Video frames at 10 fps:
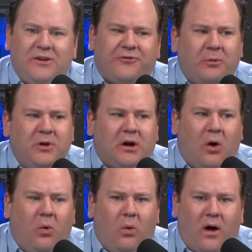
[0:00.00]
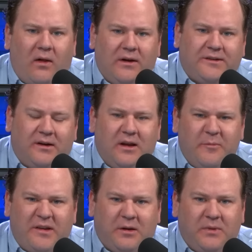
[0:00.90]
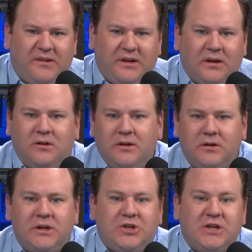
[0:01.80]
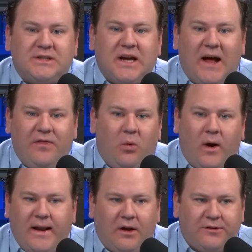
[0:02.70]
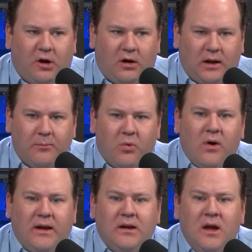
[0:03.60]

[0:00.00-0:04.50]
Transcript: This is from Nicole Wallace on MSNBC, and clearly she has gotten the White House talking point.